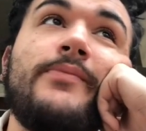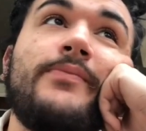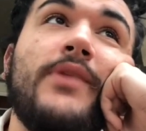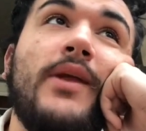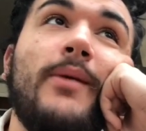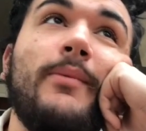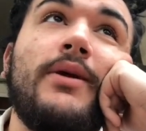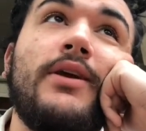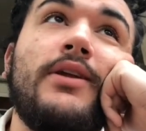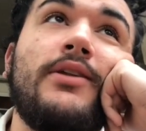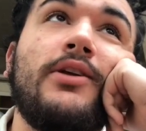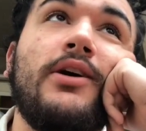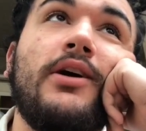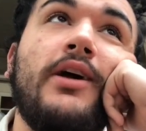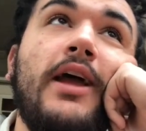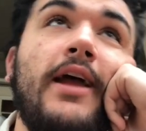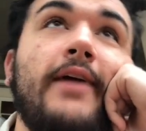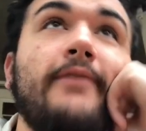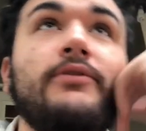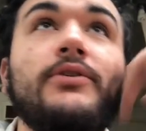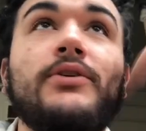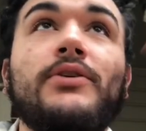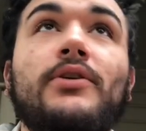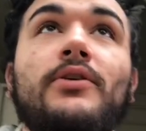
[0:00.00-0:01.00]
I mean, not
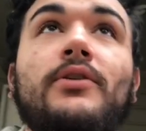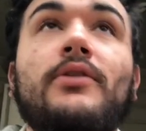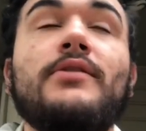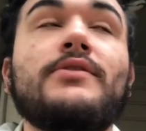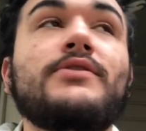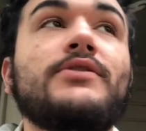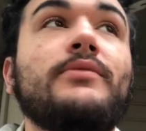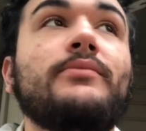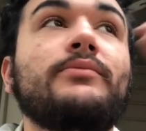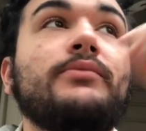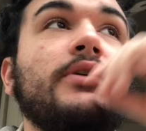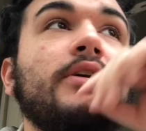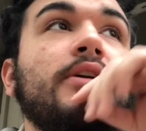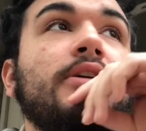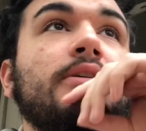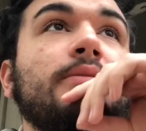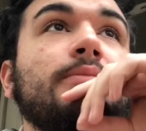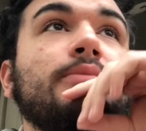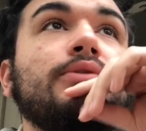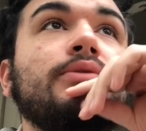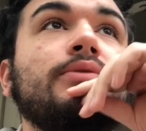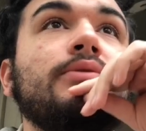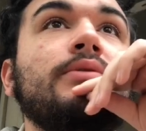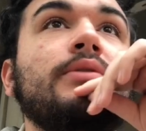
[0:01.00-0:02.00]
every car is
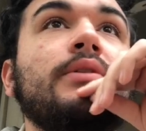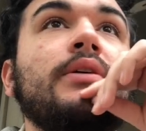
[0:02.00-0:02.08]
unbreakable.